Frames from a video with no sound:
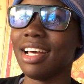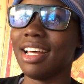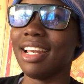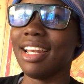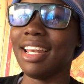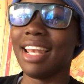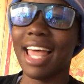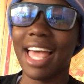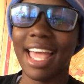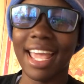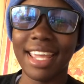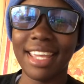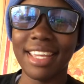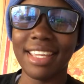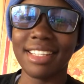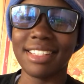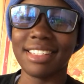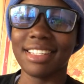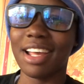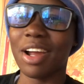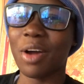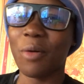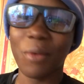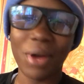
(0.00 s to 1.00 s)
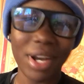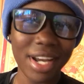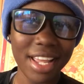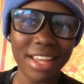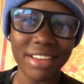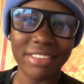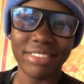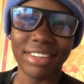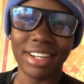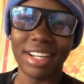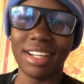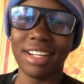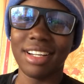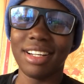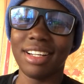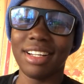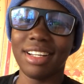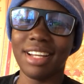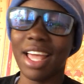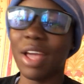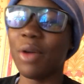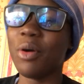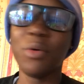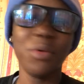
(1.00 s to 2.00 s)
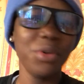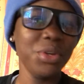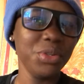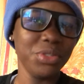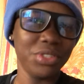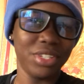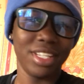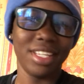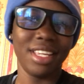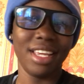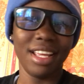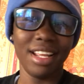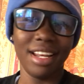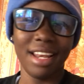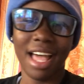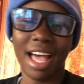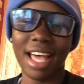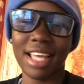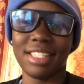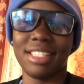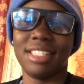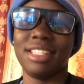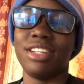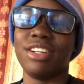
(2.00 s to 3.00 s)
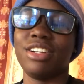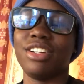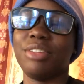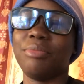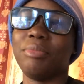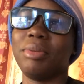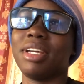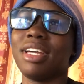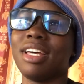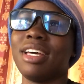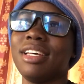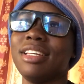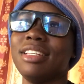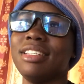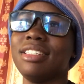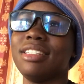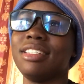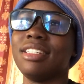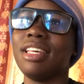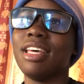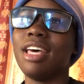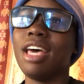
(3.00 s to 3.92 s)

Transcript: likes or whatever. I all used to get last year because